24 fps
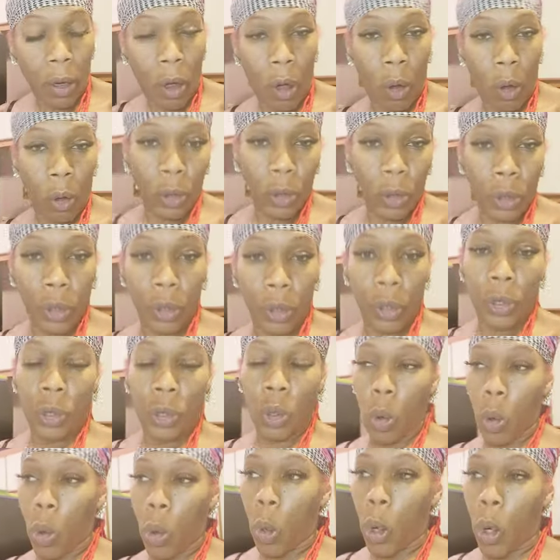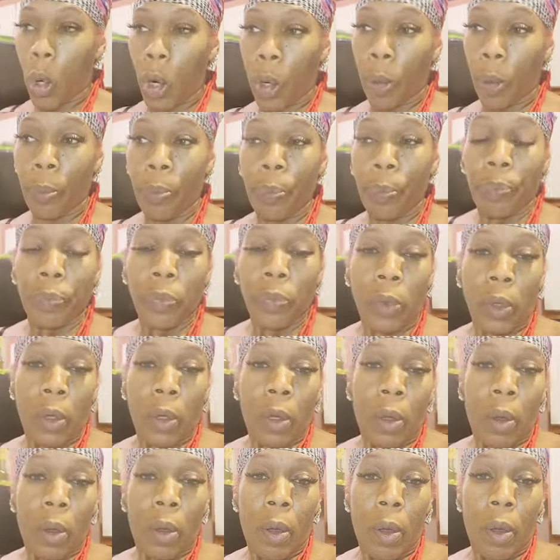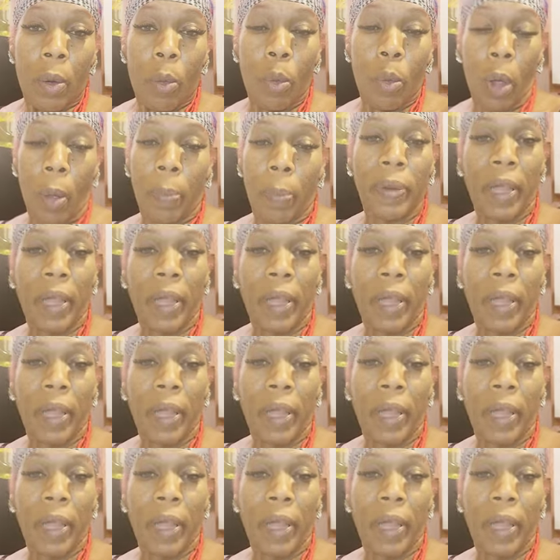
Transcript: holders or, well,